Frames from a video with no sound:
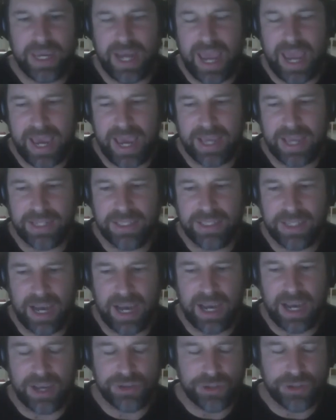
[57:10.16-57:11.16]
and
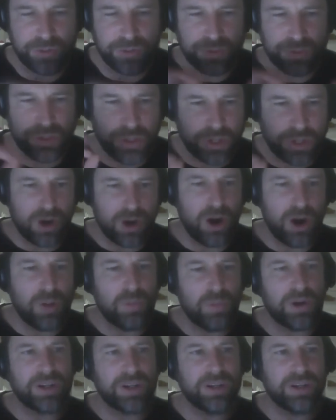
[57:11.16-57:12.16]
uh, so do your thank
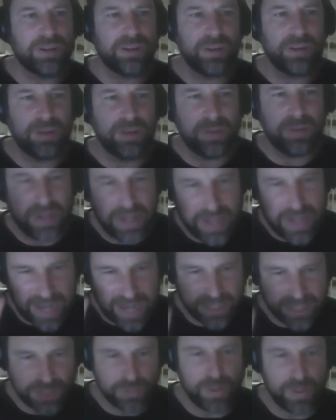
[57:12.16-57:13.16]
homework. You.
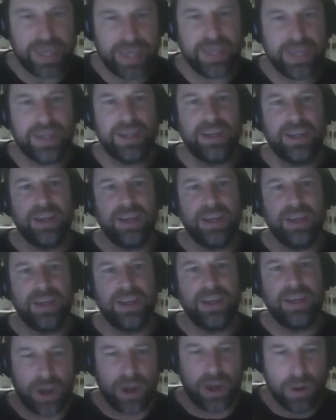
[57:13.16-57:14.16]
Next week, we're
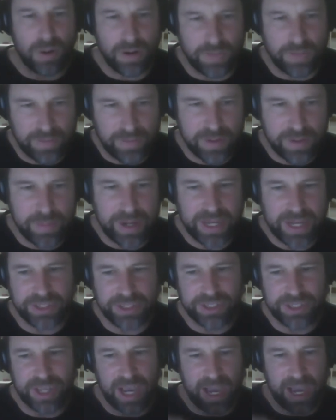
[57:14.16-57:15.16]
going to go over
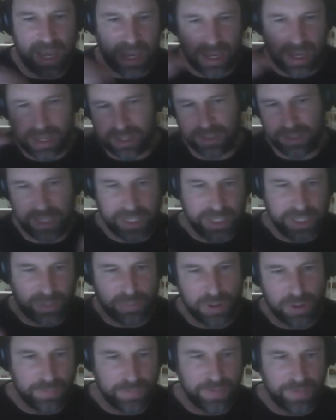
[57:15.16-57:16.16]
everybody's uh,
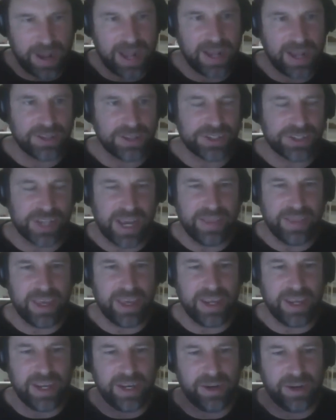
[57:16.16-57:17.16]
LinkedIn profiles, and
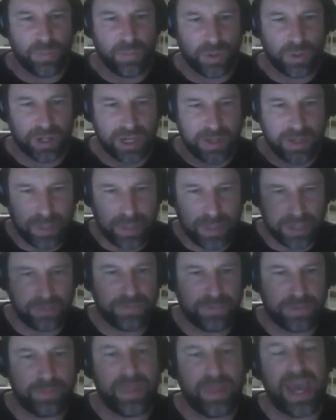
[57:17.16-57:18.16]
then we're going to
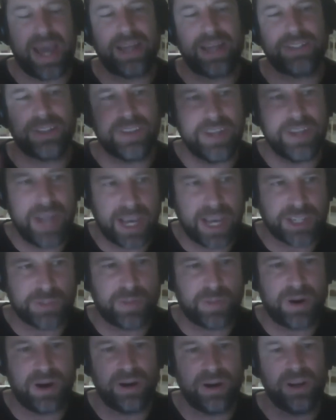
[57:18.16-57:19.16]
build from that to the
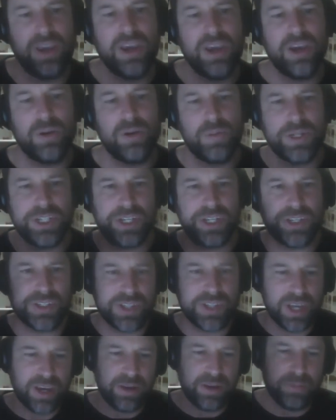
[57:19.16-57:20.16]
next part, which
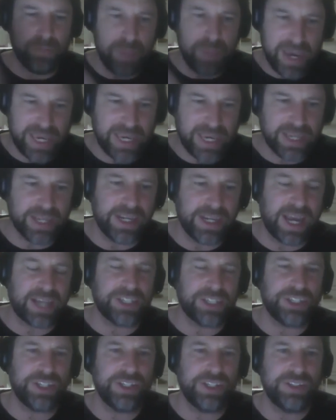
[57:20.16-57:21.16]
is making
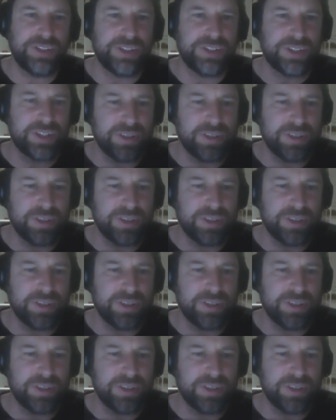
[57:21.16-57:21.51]
connections,